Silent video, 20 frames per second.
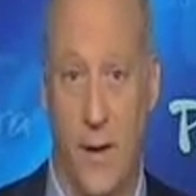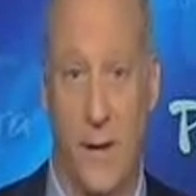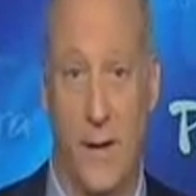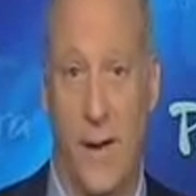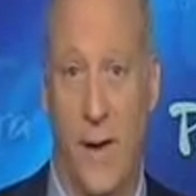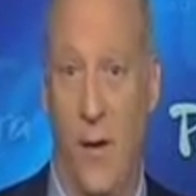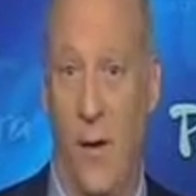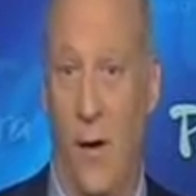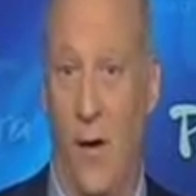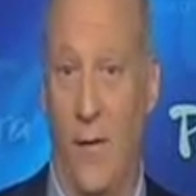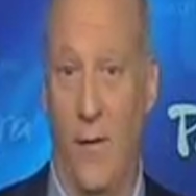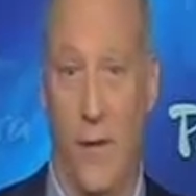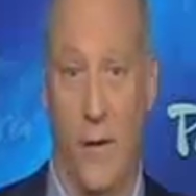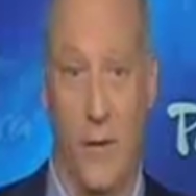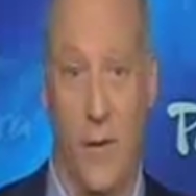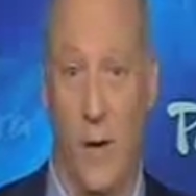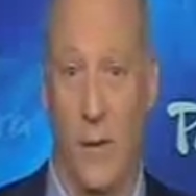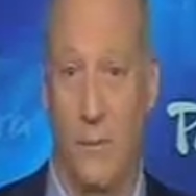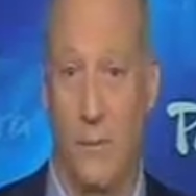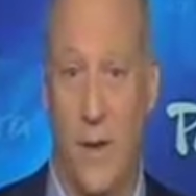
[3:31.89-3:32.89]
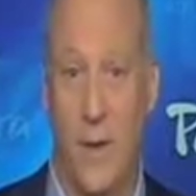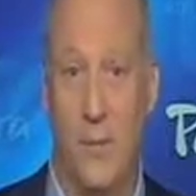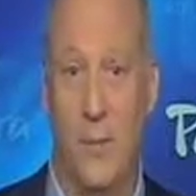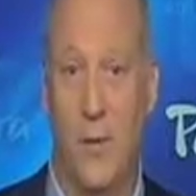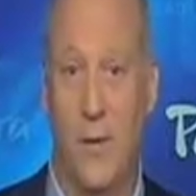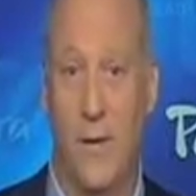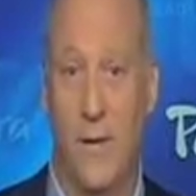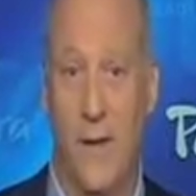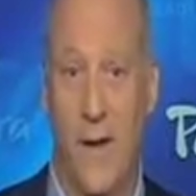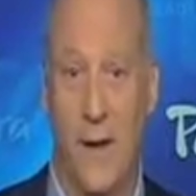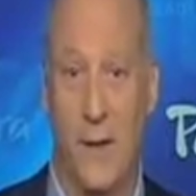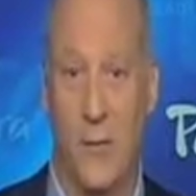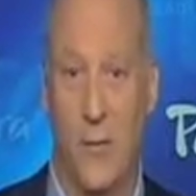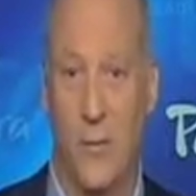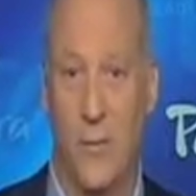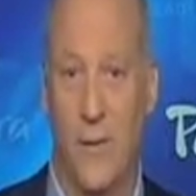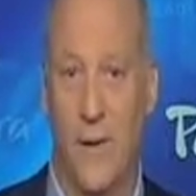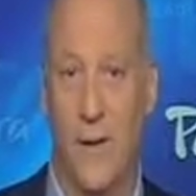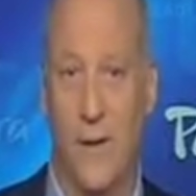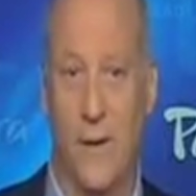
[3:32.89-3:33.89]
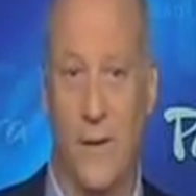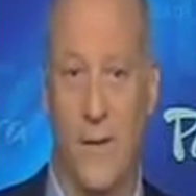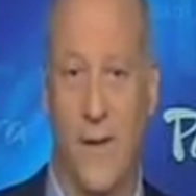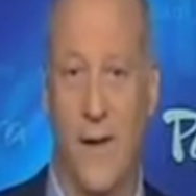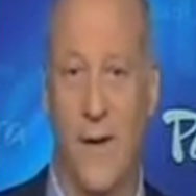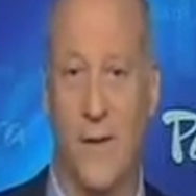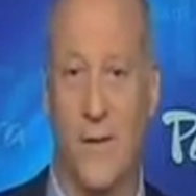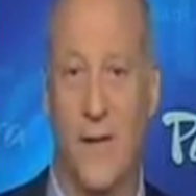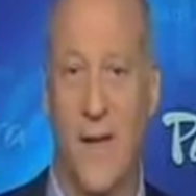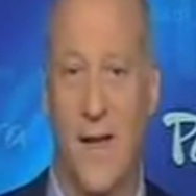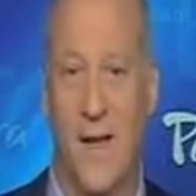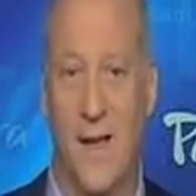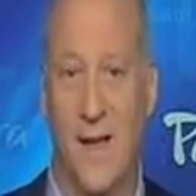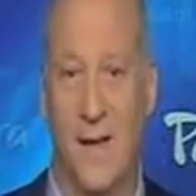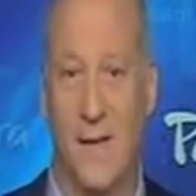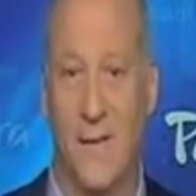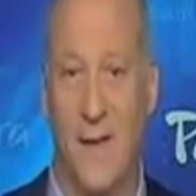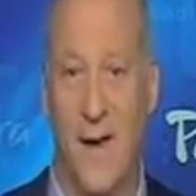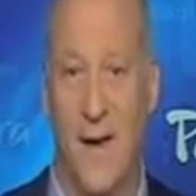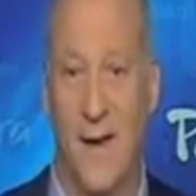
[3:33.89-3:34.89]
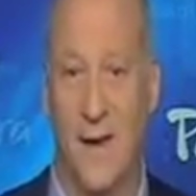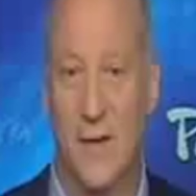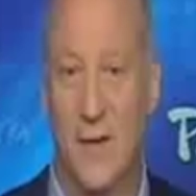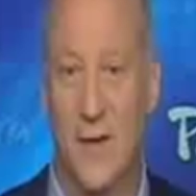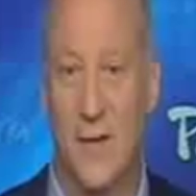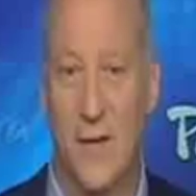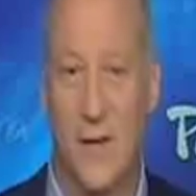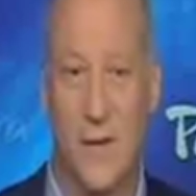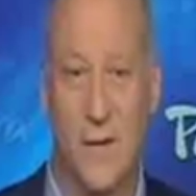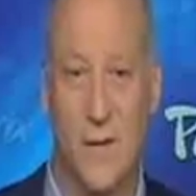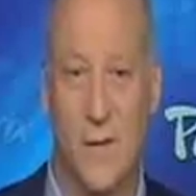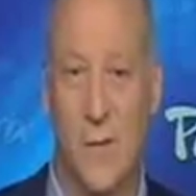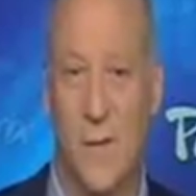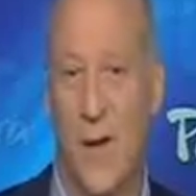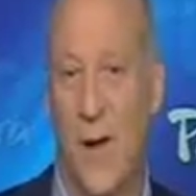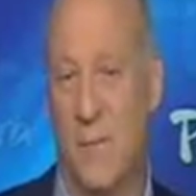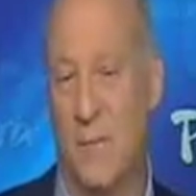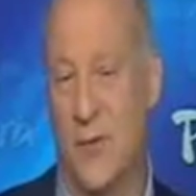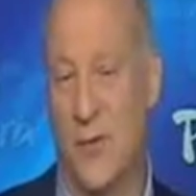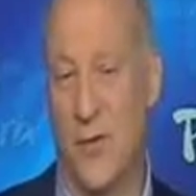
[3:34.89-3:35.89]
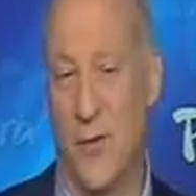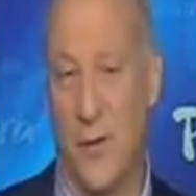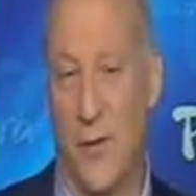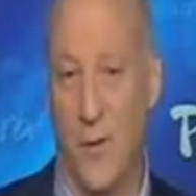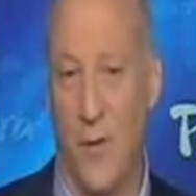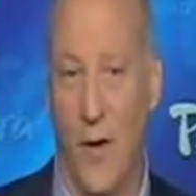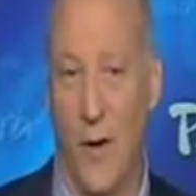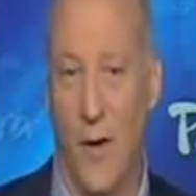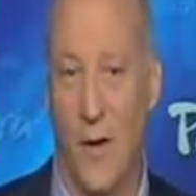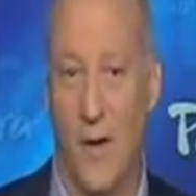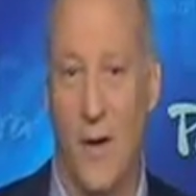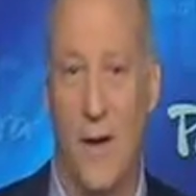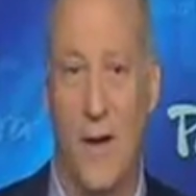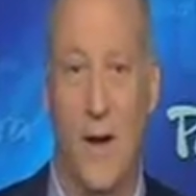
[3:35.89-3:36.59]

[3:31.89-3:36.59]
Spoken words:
Now, are there people in that group that are taking advantage of it in some way? I'm sure there are.